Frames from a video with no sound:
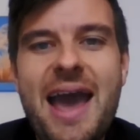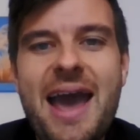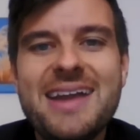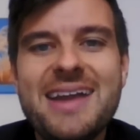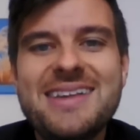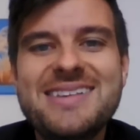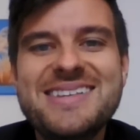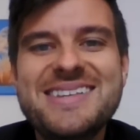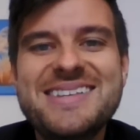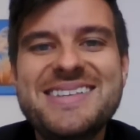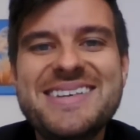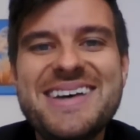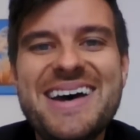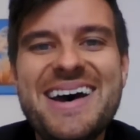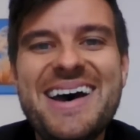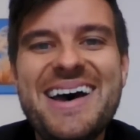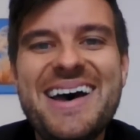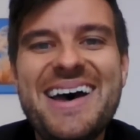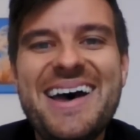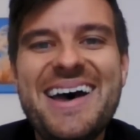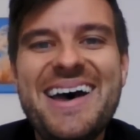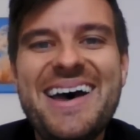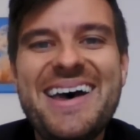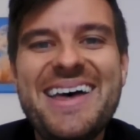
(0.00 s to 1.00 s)

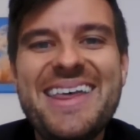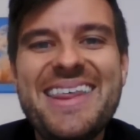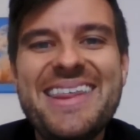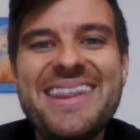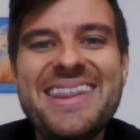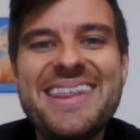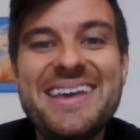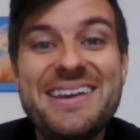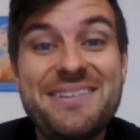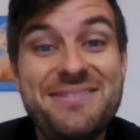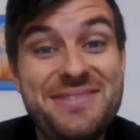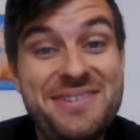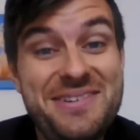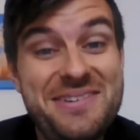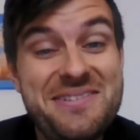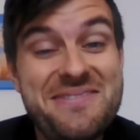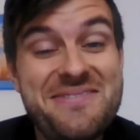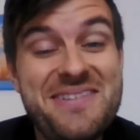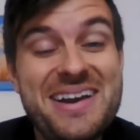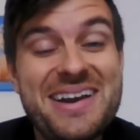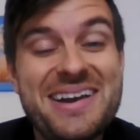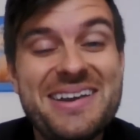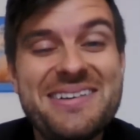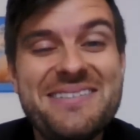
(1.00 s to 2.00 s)
And if you're a
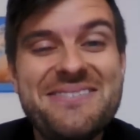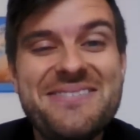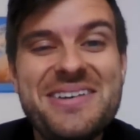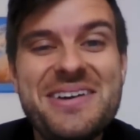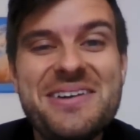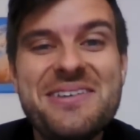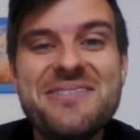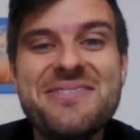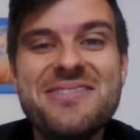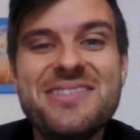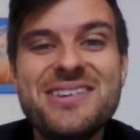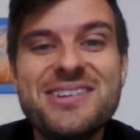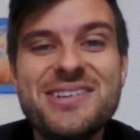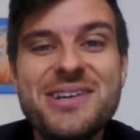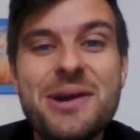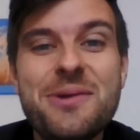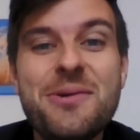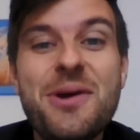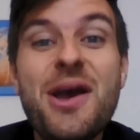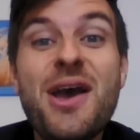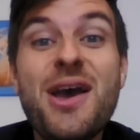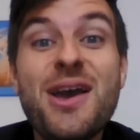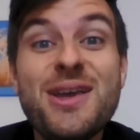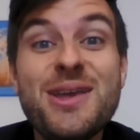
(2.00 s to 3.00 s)
regular viewer of the show,